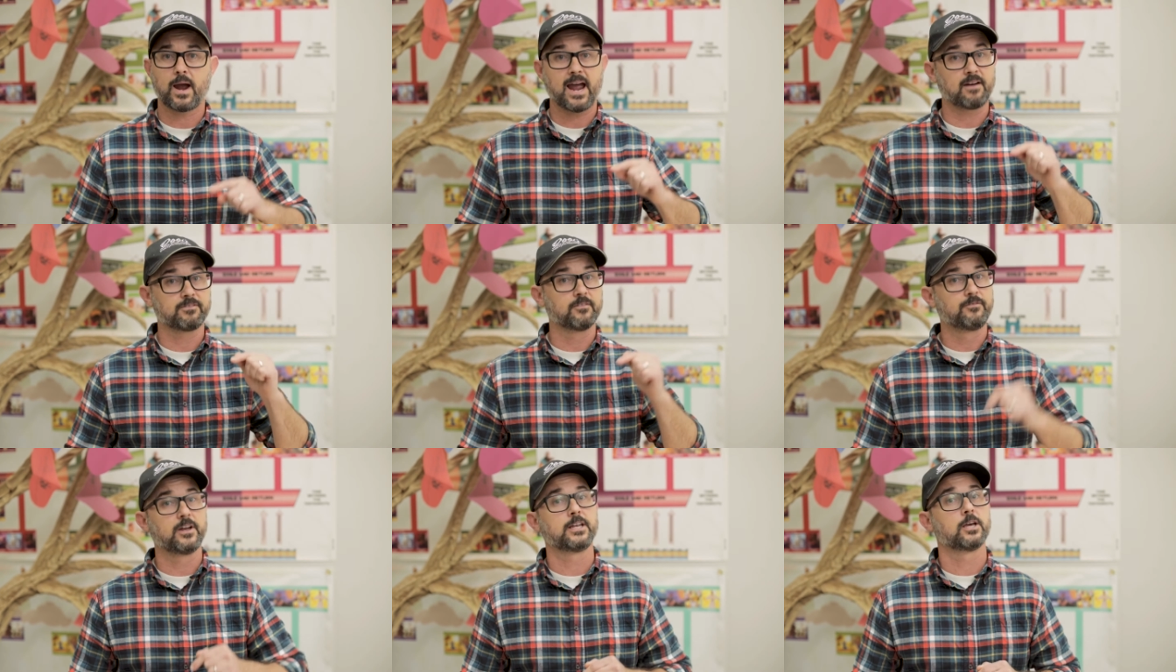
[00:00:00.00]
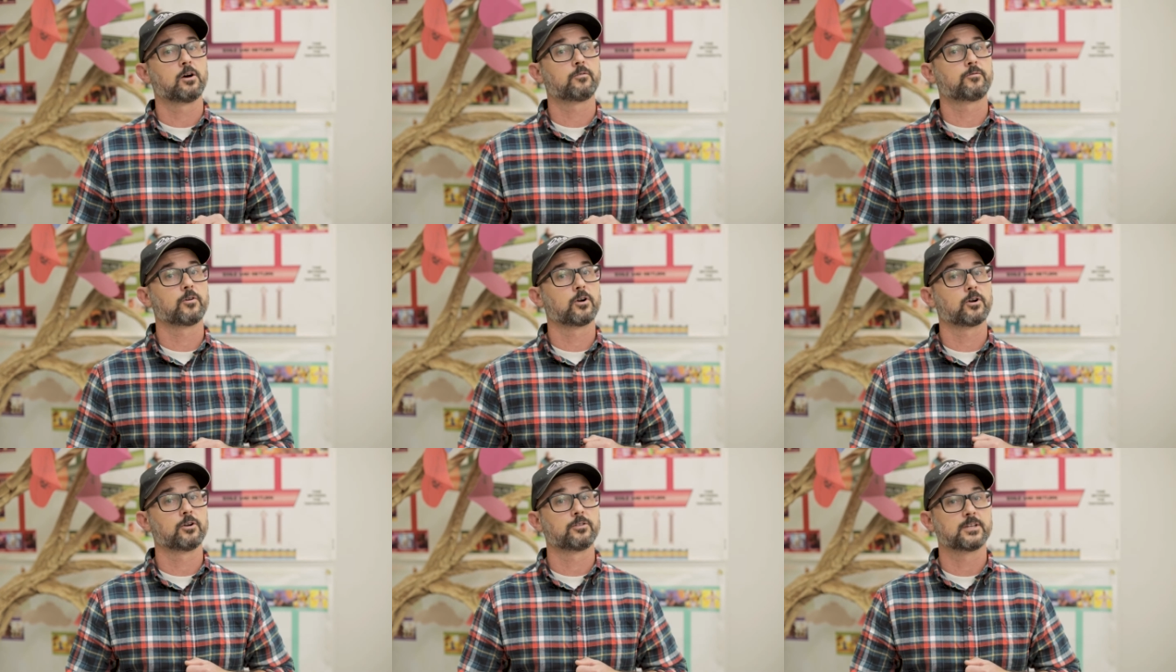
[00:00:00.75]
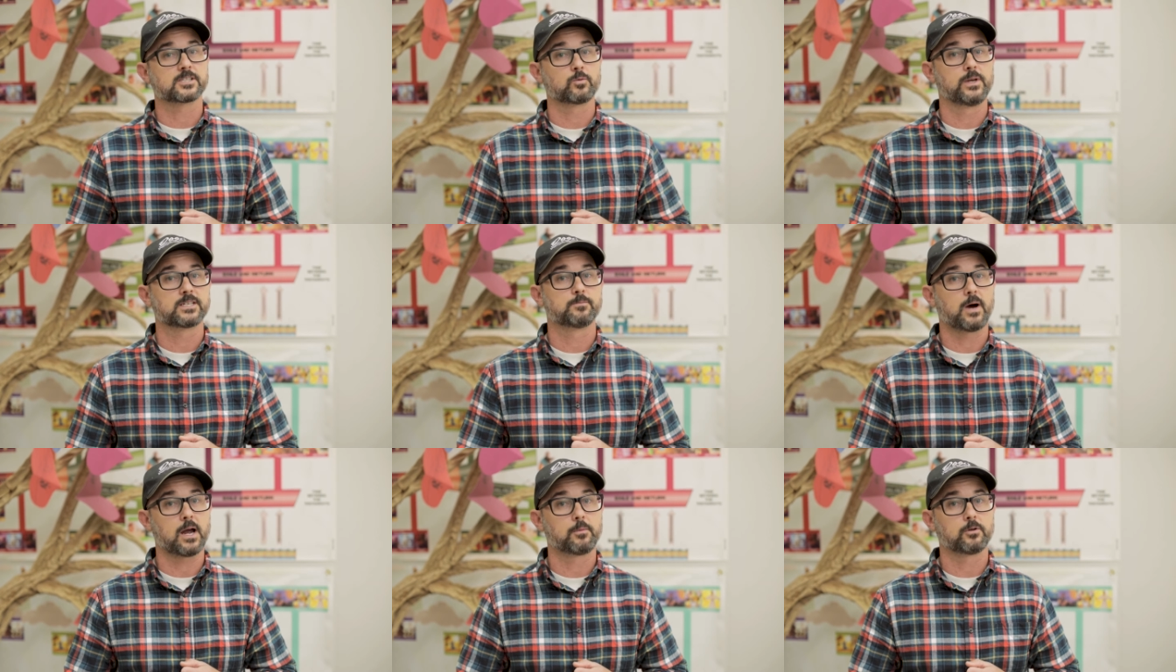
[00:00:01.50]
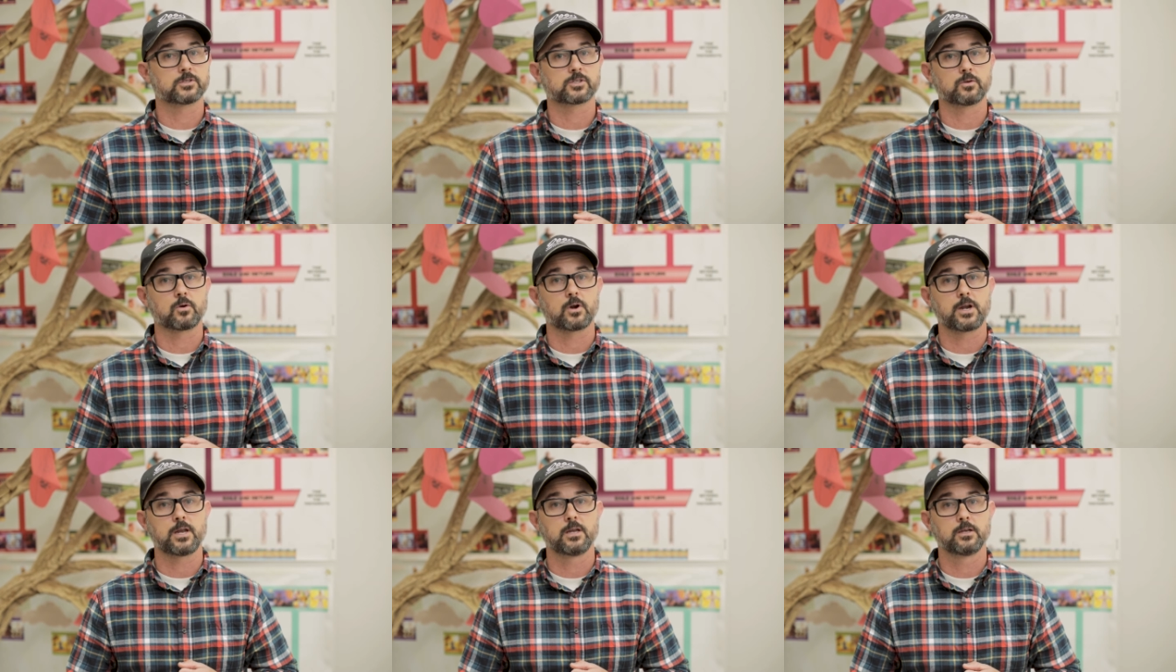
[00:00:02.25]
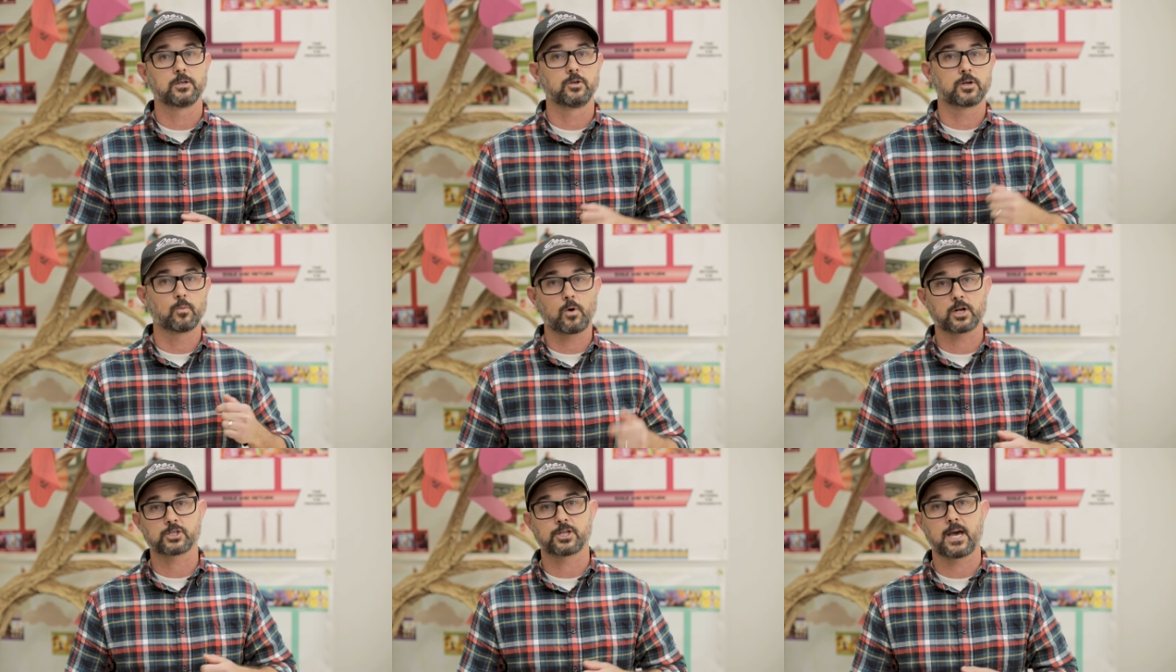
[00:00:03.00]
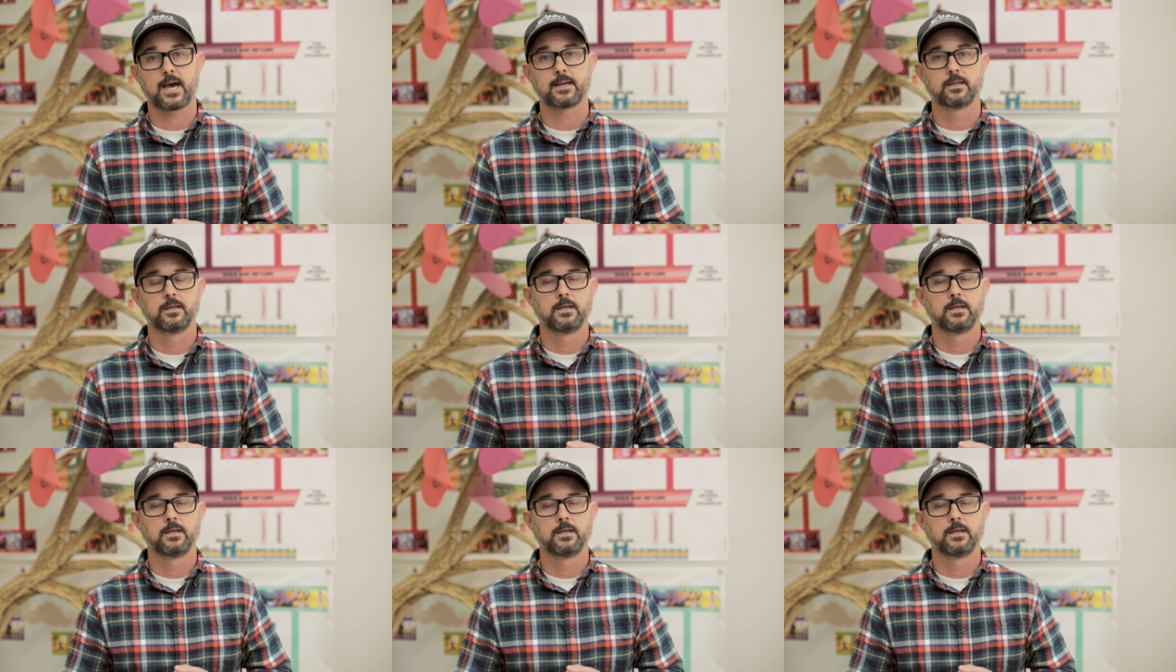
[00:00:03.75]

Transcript: I have the video for this week's Bible story. You can watch that.